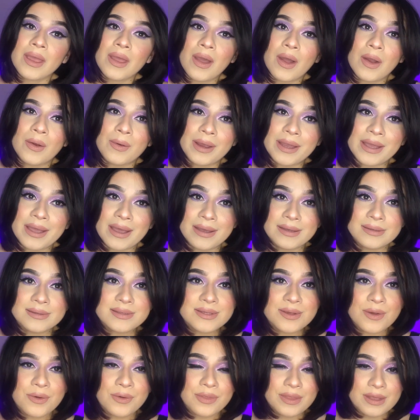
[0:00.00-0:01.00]
Alright guys,
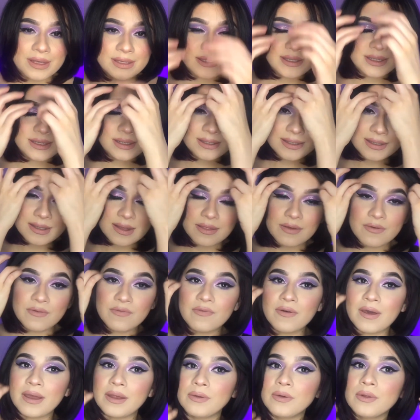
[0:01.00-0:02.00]
so this is the
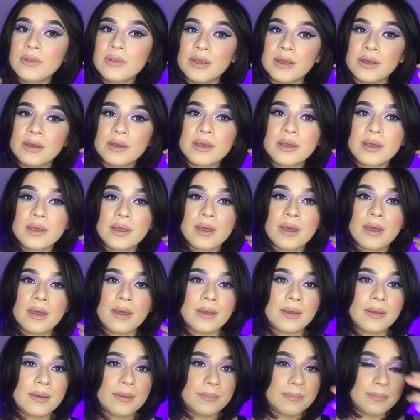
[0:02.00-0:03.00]
final look
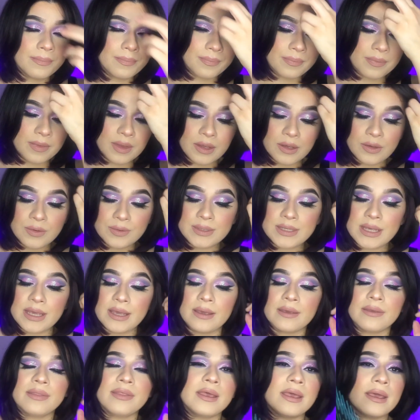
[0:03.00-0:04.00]

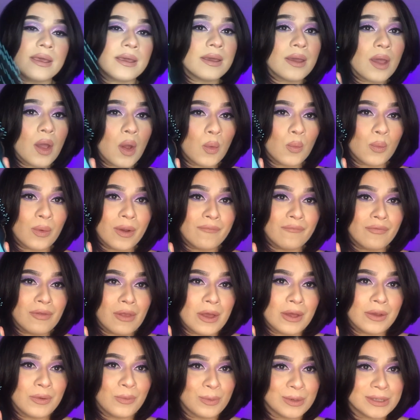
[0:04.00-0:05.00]
using the
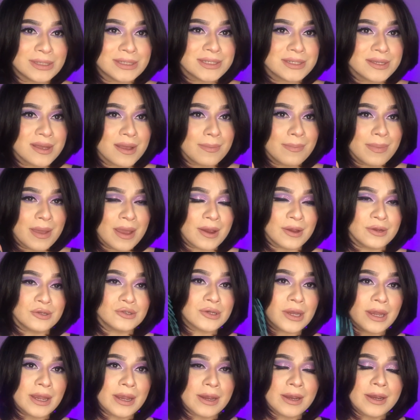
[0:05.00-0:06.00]
Revlon One Step Hair
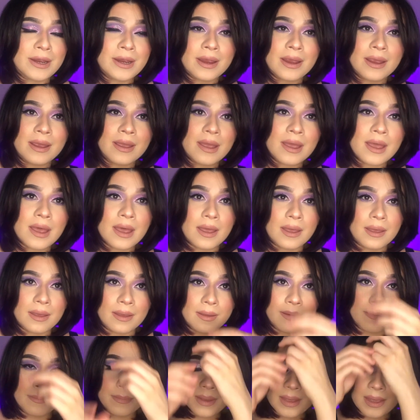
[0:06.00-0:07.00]
Dryer.
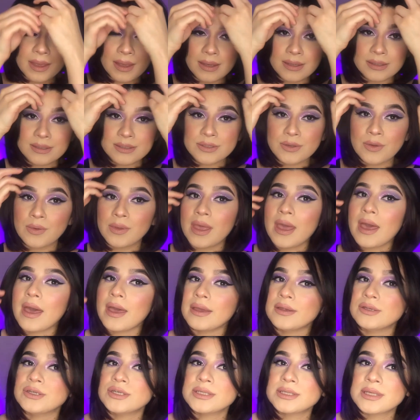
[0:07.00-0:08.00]
So yeah,
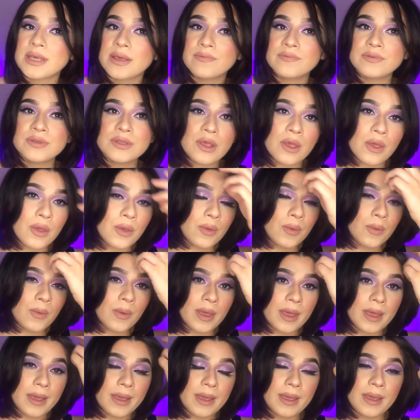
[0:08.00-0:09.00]
it just gives you
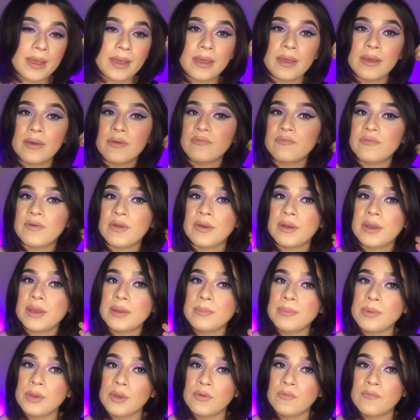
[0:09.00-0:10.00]
a very
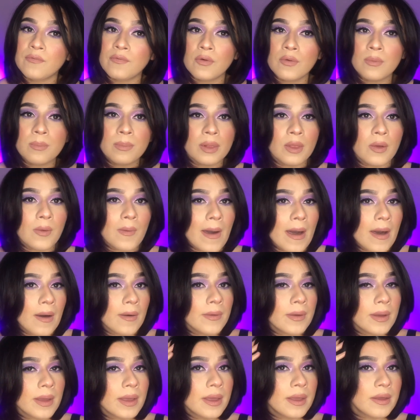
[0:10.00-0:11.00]
beautiful
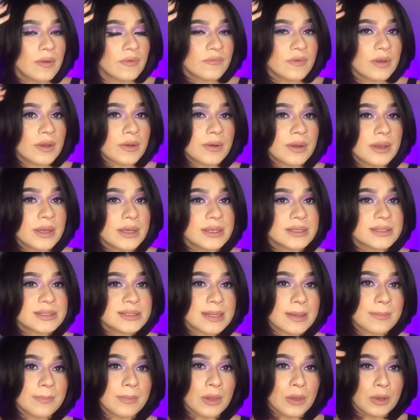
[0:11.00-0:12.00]
blowout, very
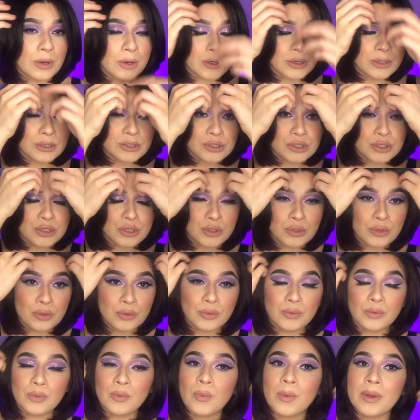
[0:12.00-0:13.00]
similar
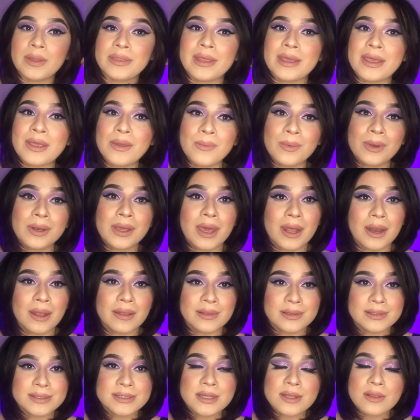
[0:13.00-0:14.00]
to one that you would get at
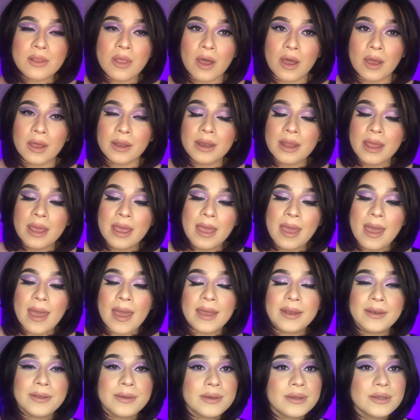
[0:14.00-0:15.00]
the salon,
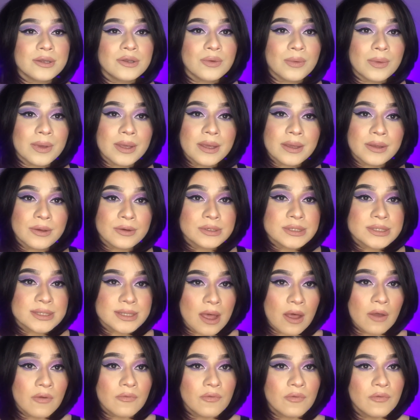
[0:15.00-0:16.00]
and you can do it
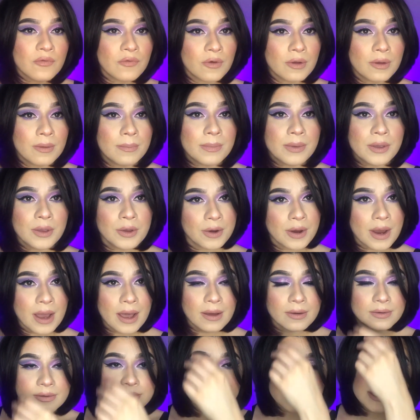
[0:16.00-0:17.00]
yourself from your
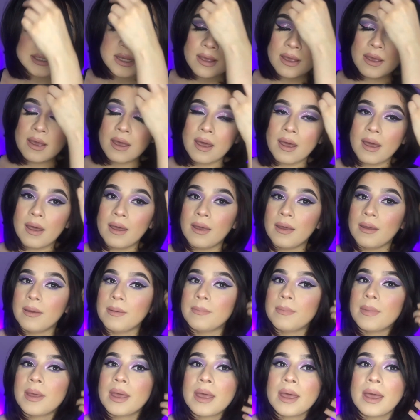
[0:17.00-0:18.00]
house.
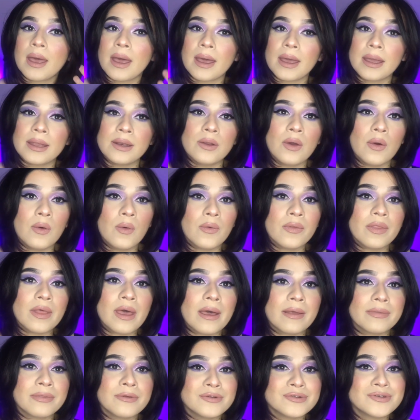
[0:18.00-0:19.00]
I know
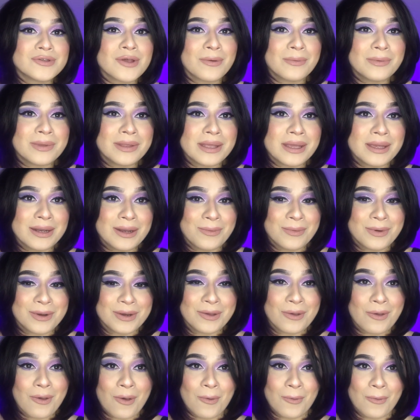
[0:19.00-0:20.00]
that there's not really anywhere to
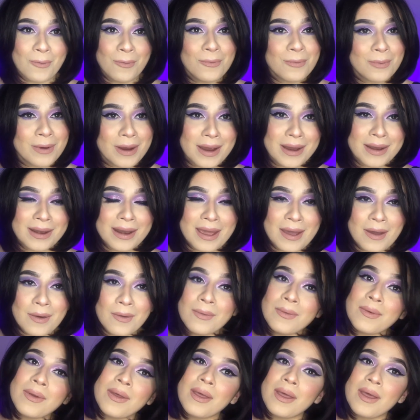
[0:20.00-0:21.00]
go right now
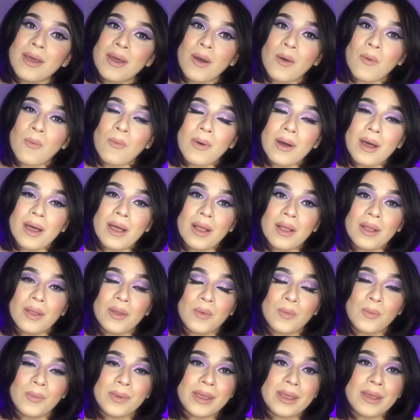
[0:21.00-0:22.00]

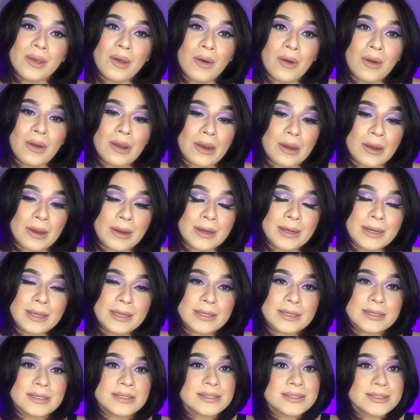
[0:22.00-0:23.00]
while we are
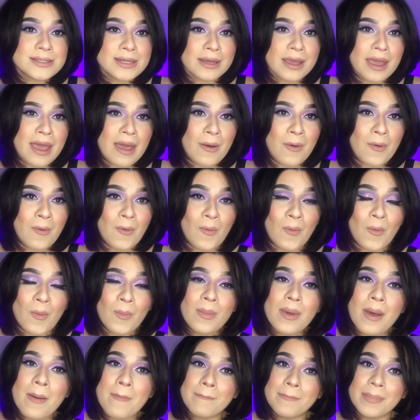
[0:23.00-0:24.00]
stuck at
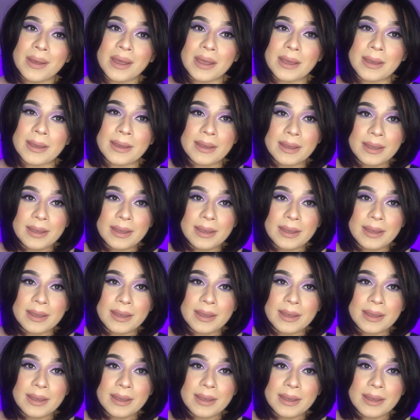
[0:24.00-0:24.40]
home, but